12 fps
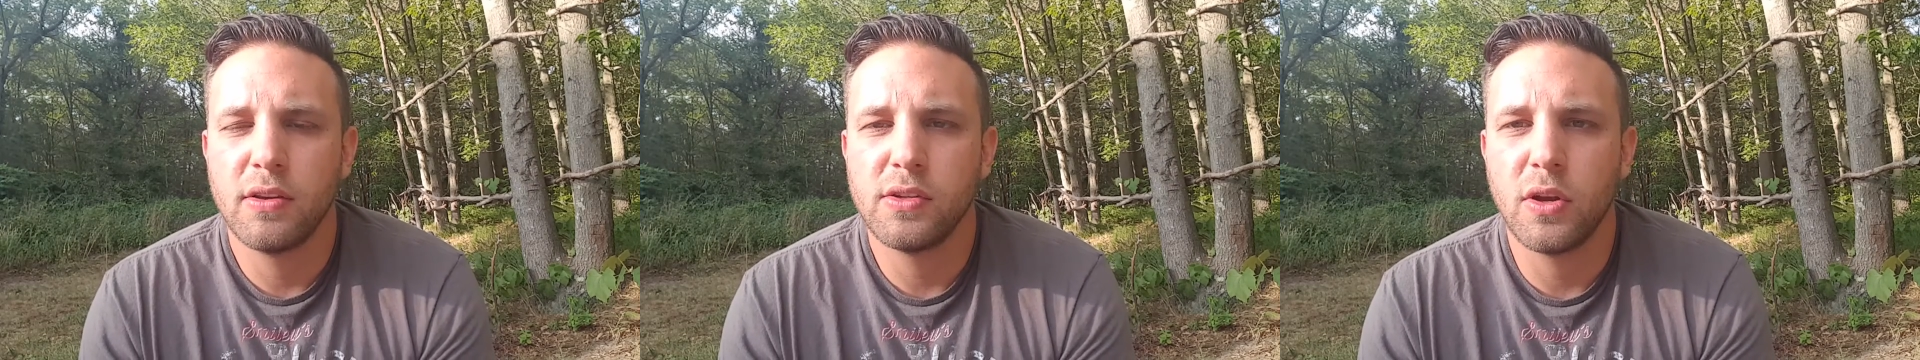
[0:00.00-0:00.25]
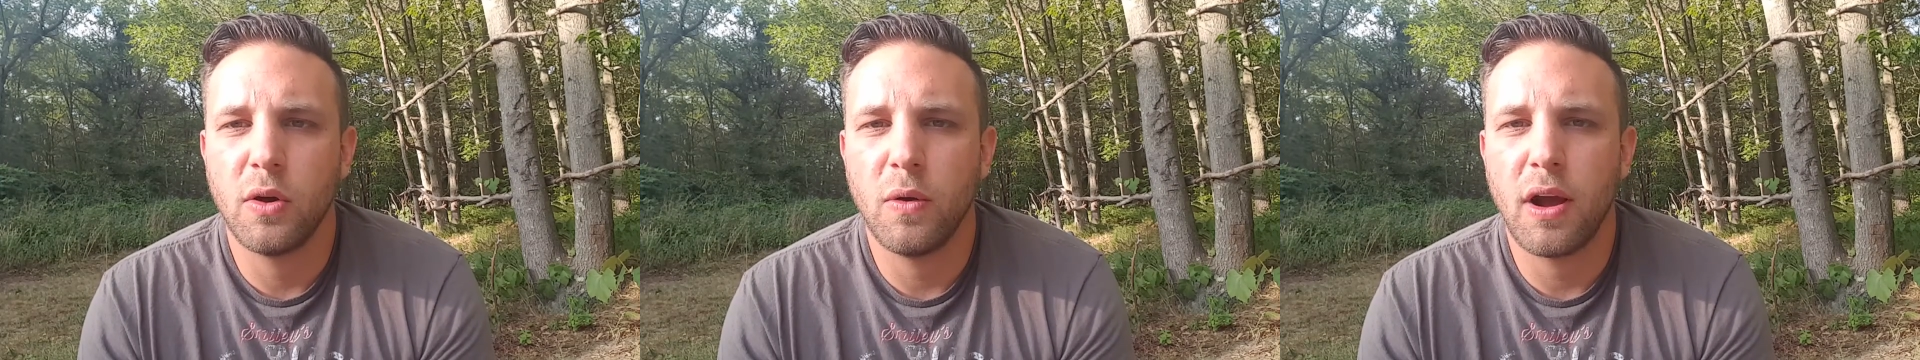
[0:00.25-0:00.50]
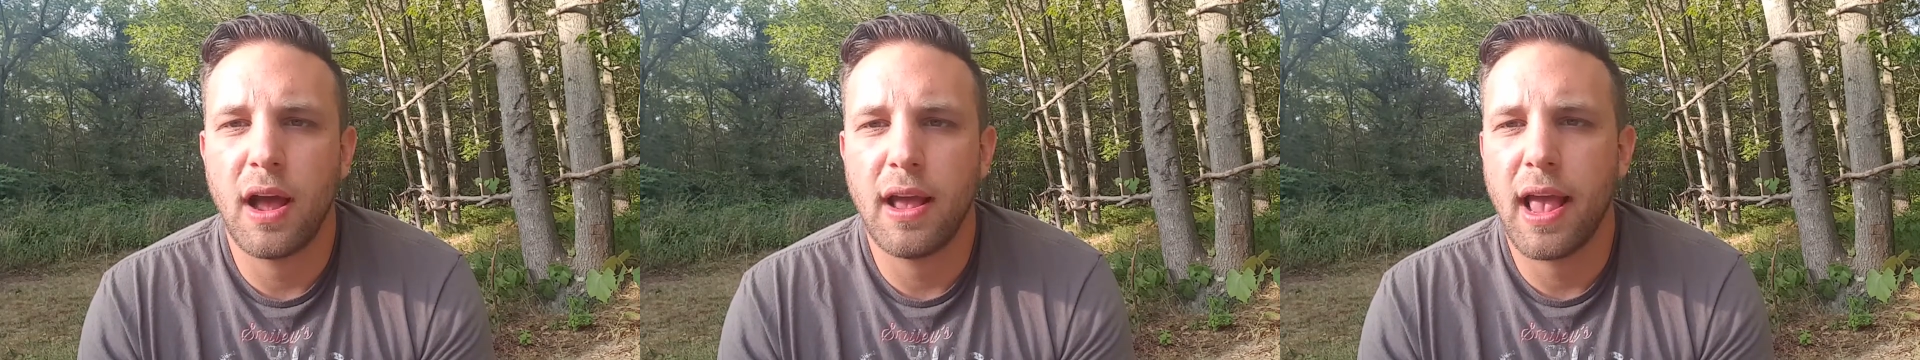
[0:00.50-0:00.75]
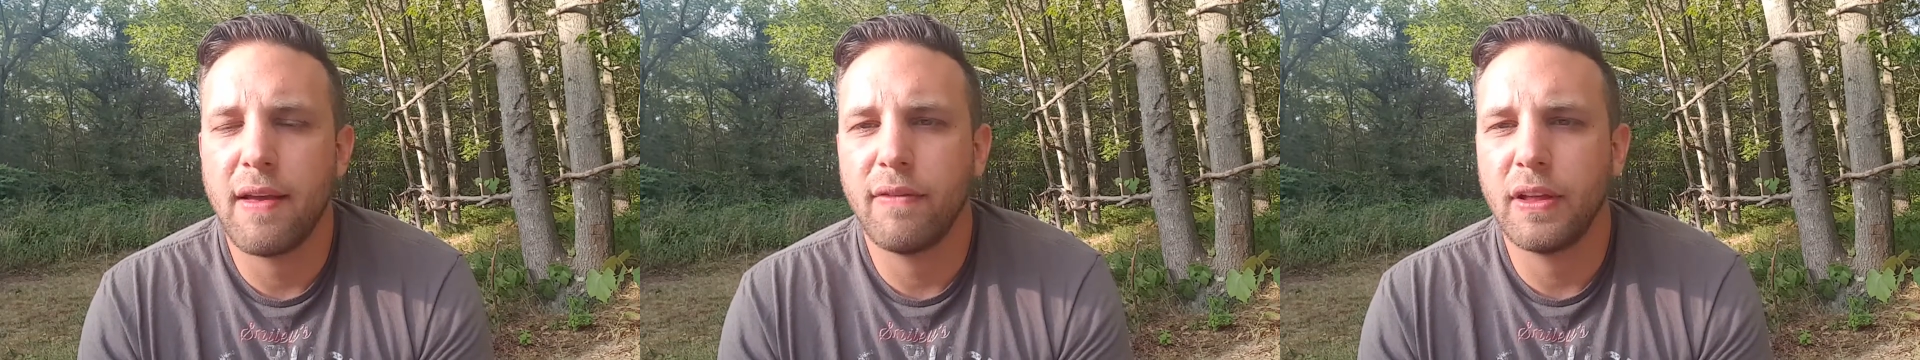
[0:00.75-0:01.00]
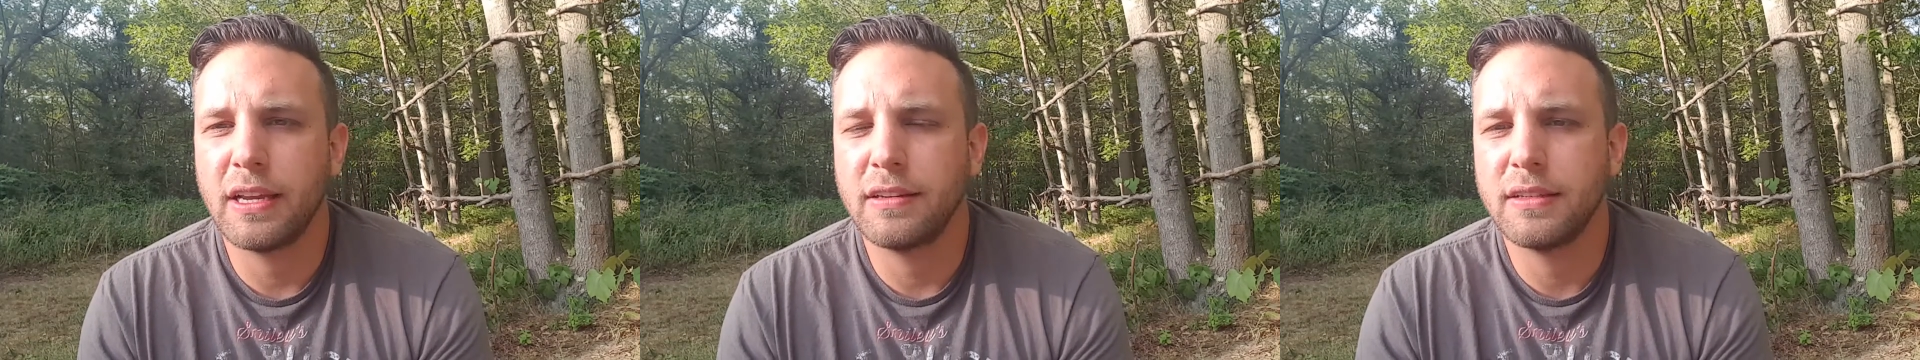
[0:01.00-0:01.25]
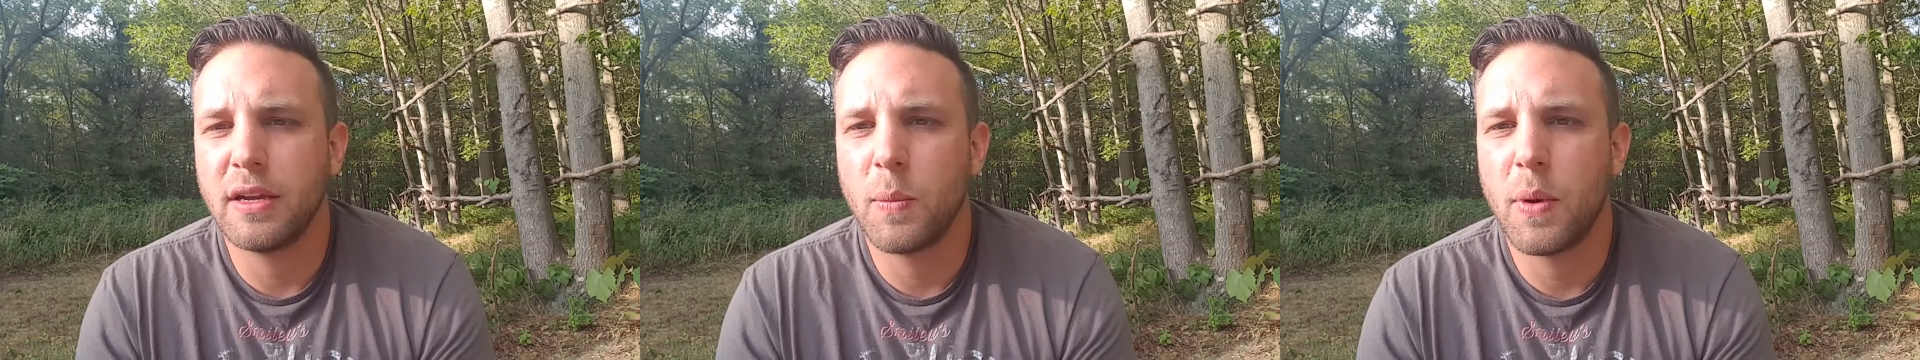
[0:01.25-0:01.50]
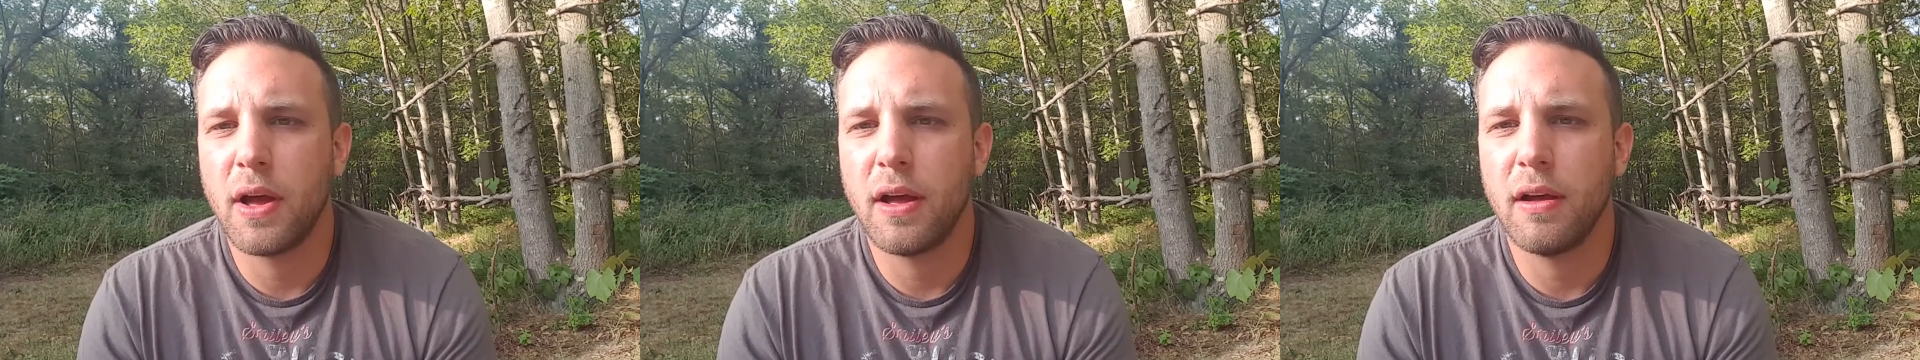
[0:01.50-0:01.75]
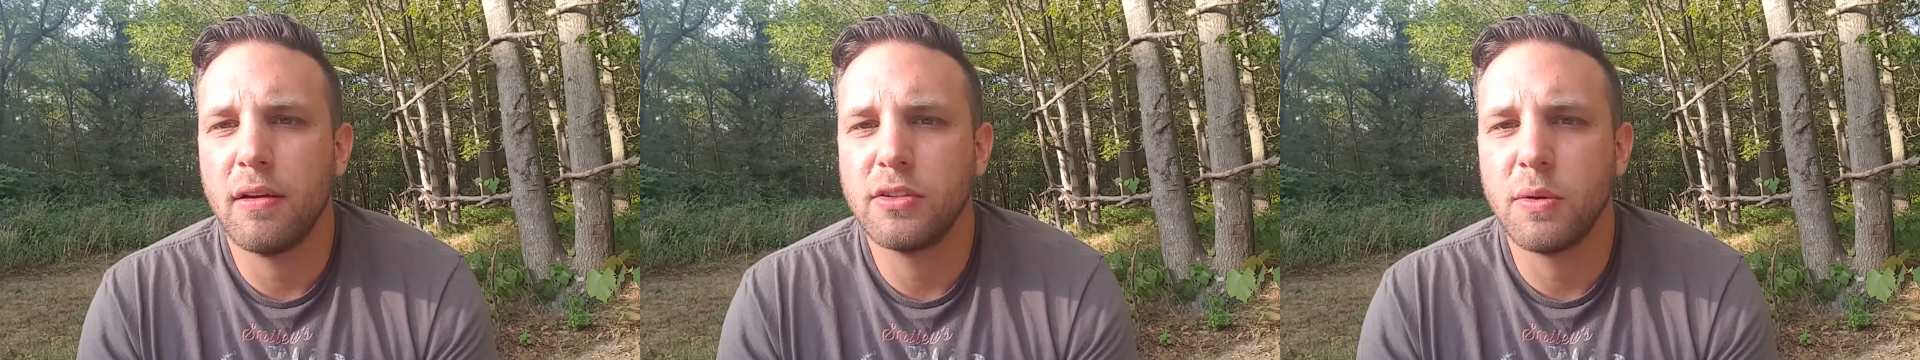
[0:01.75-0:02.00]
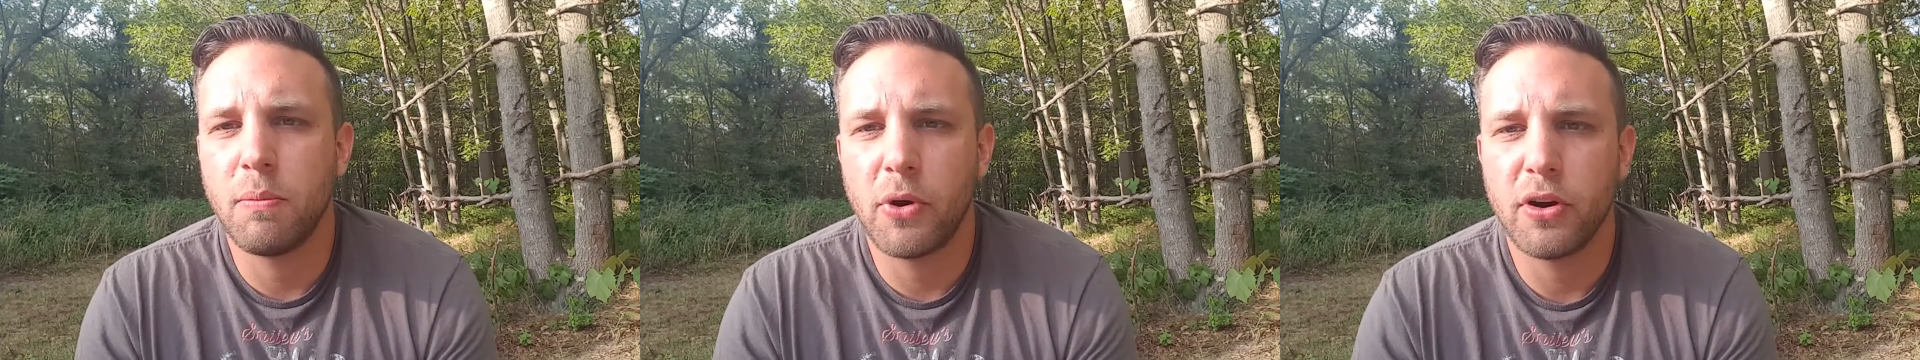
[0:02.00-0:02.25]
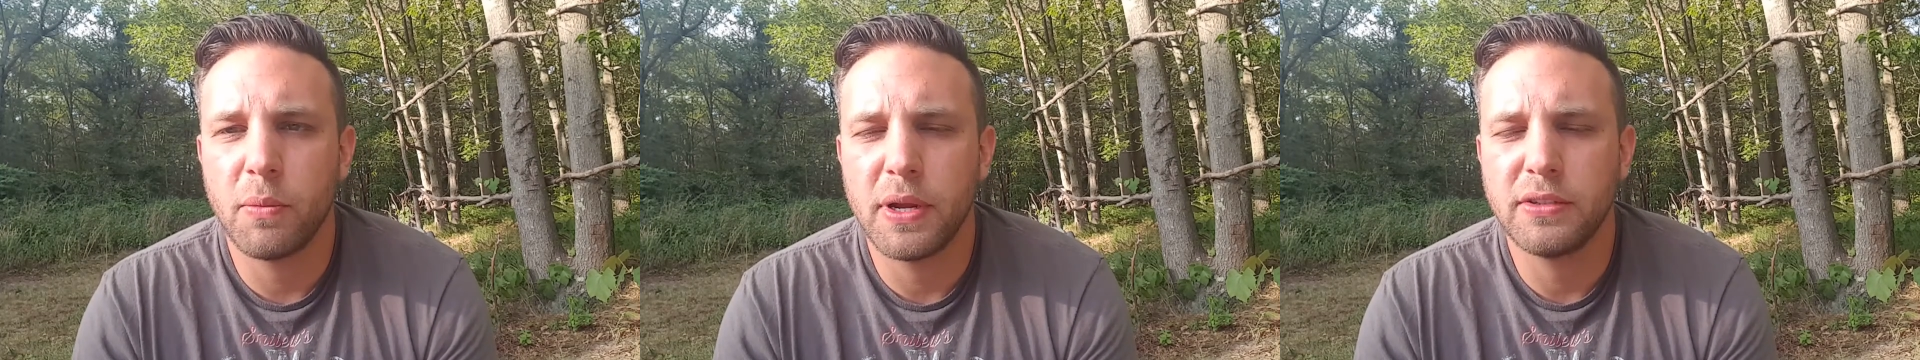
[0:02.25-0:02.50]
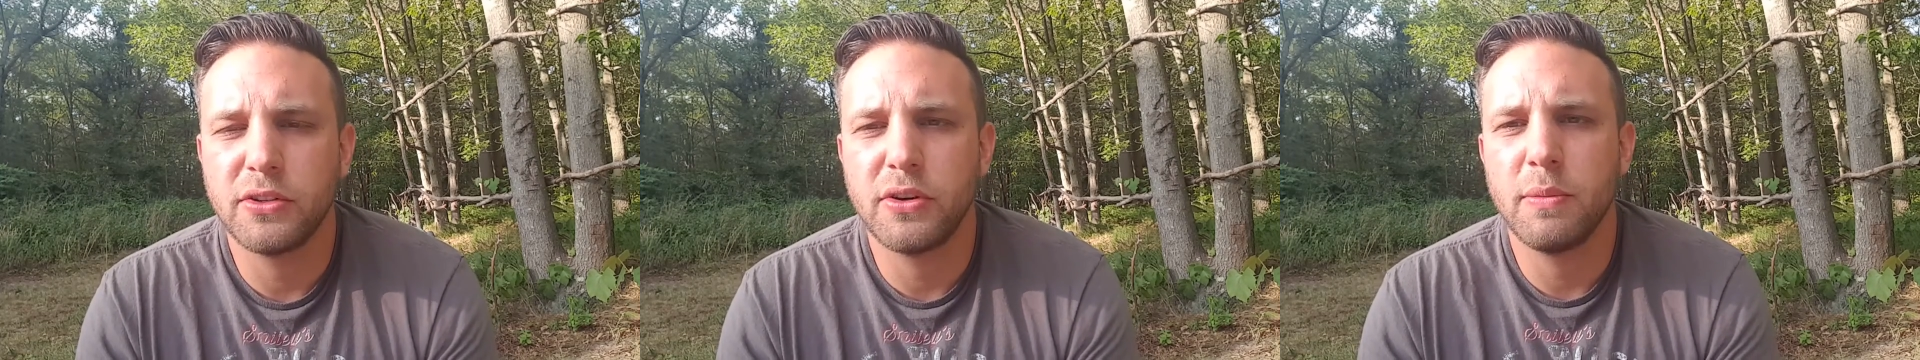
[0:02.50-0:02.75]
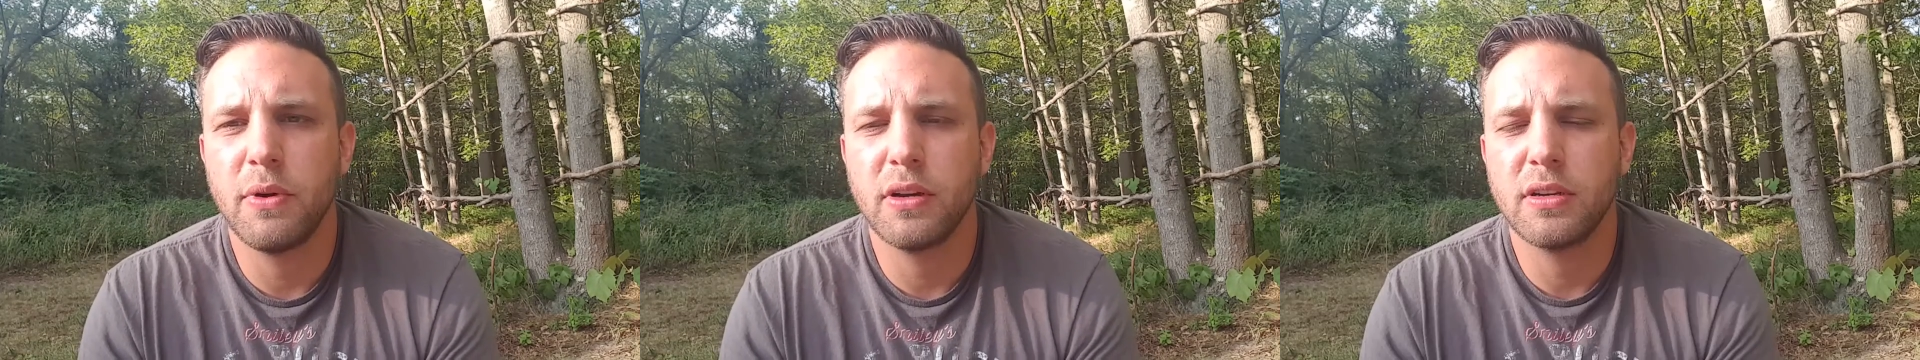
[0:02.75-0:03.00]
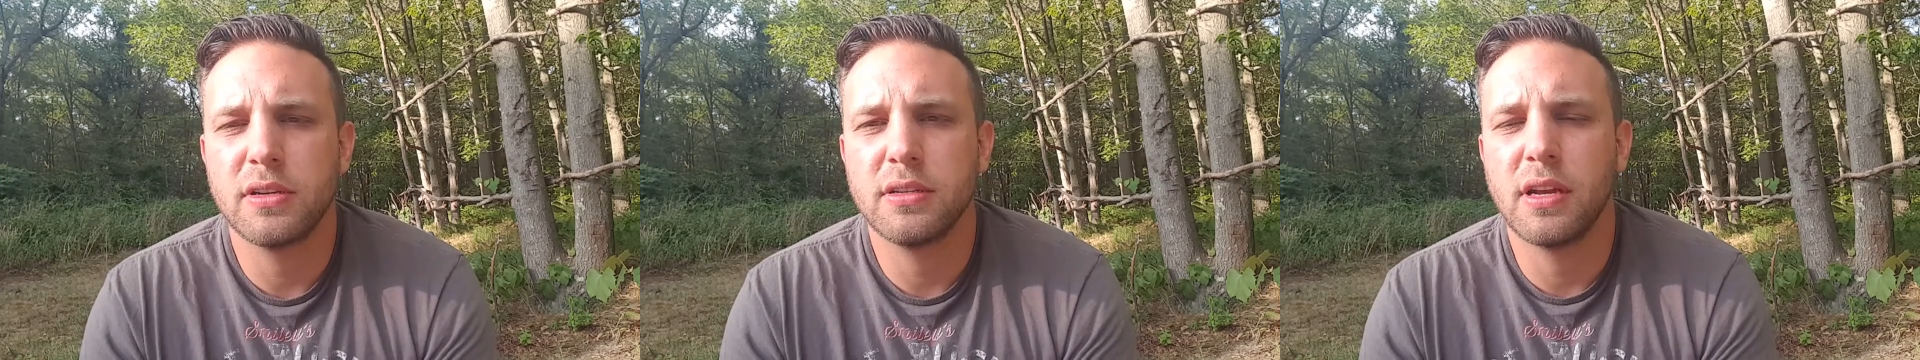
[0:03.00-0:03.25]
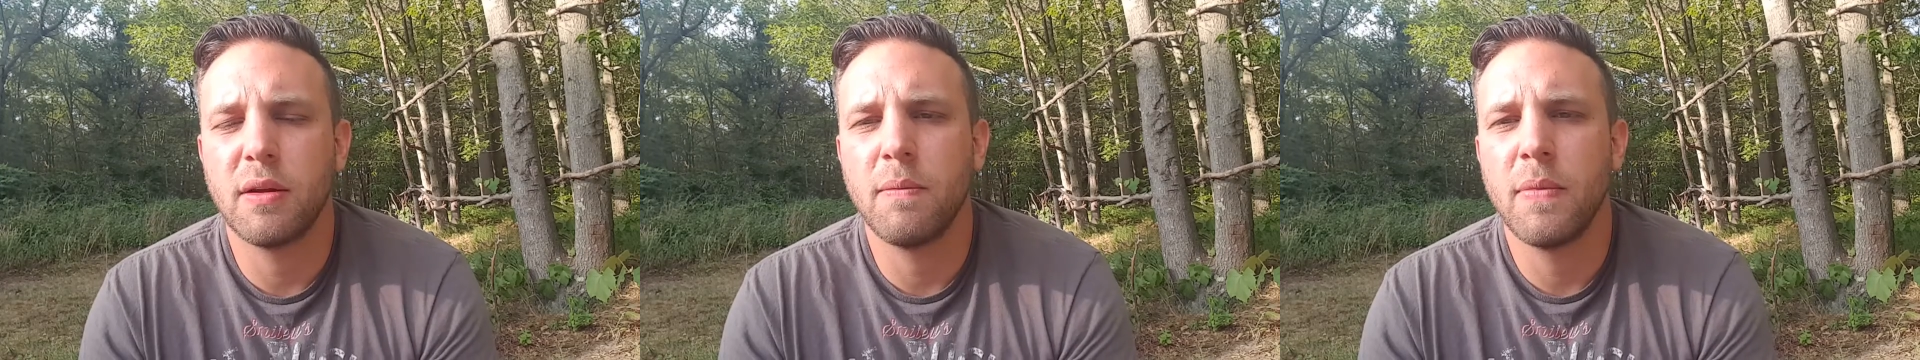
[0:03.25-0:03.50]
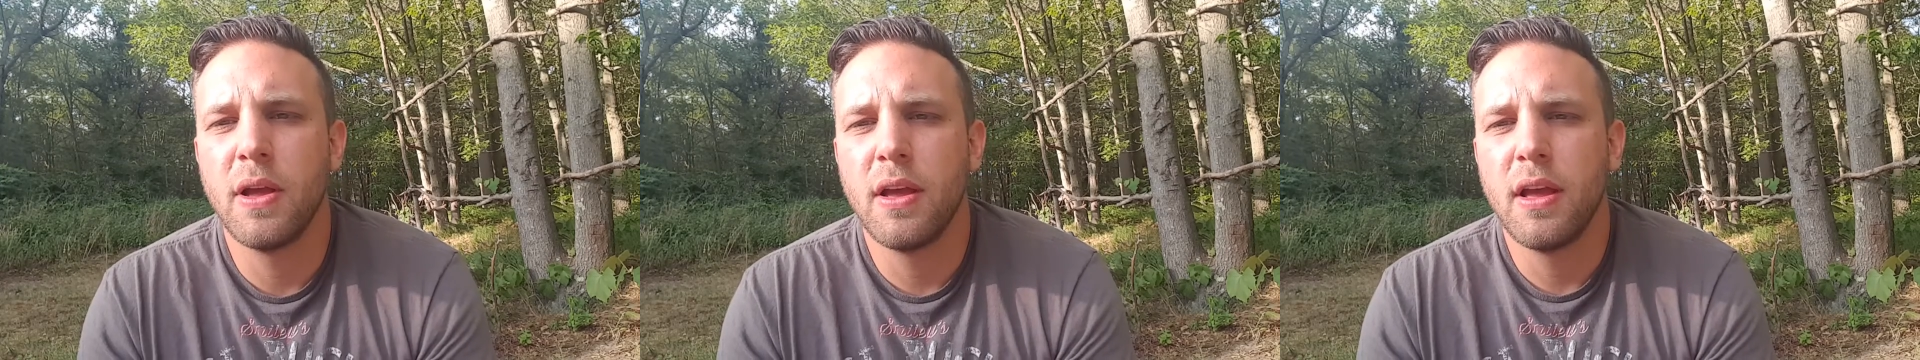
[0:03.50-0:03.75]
So I have like some murder mystery books, some